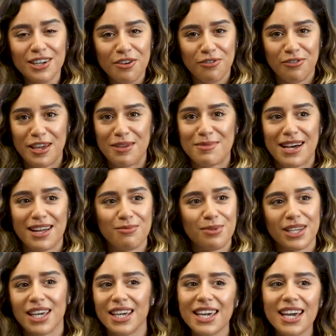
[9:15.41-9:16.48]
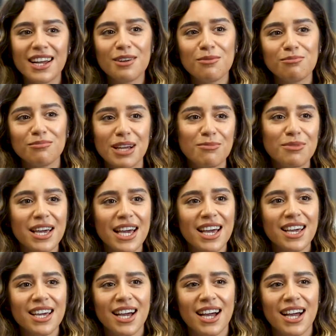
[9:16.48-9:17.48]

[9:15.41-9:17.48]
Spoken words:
female being like, yeah, I'm gay.